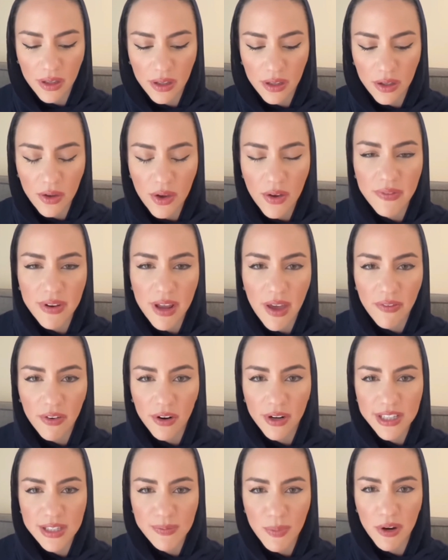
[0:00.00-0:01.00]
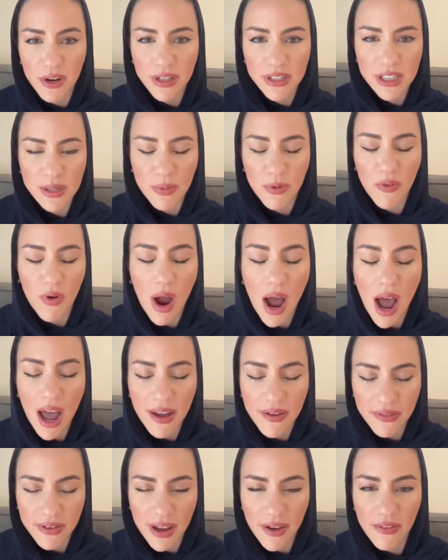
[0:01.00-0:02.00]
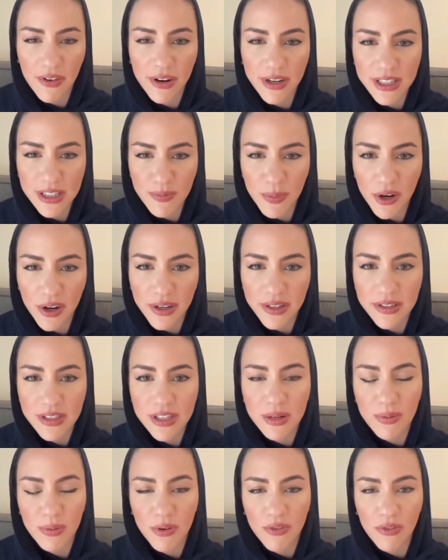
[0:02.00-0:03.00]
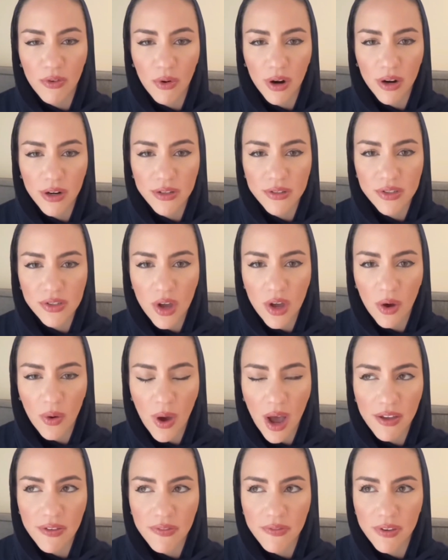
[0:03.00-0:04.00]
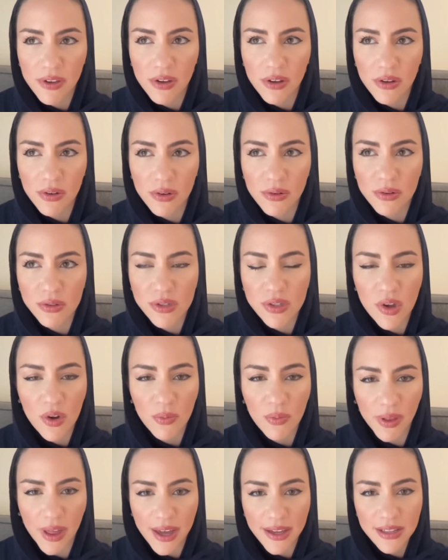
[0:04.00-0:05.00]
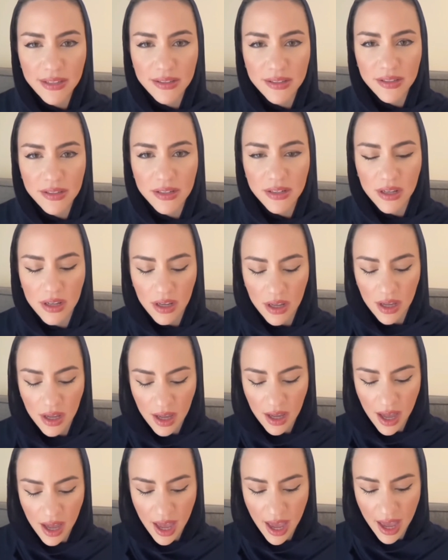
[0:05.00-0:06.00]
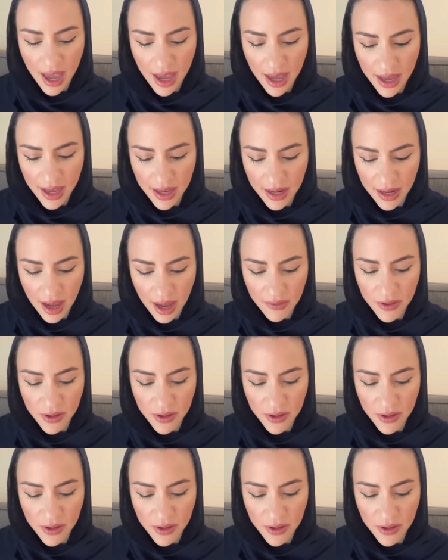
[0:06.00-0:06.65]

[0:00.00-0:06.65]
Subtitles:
you have never experienced before. I've never experienced before. So I feel so blessed, and I